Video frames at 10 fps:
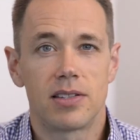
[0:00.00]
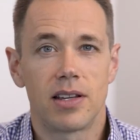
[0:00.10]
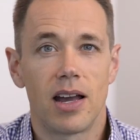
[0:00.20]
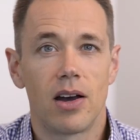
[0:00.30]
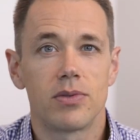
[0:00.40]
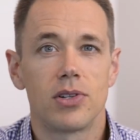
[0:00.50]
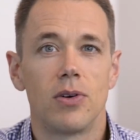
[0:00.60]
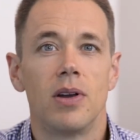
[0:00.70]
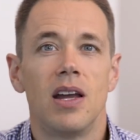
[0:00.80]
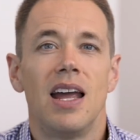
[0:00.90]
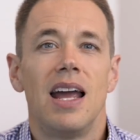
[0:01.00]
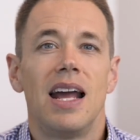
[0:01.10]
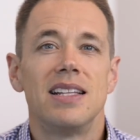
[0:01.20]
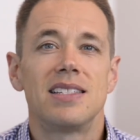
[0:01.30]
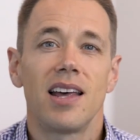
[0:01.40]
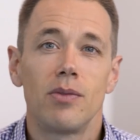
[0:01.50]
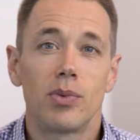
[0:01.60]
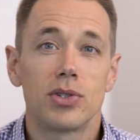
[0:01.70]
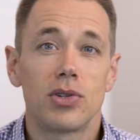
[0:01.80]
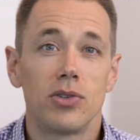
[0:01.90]
this thing out. So instead, we
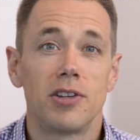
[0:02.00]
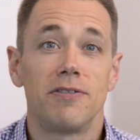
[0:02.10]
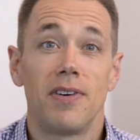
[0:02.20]
were told to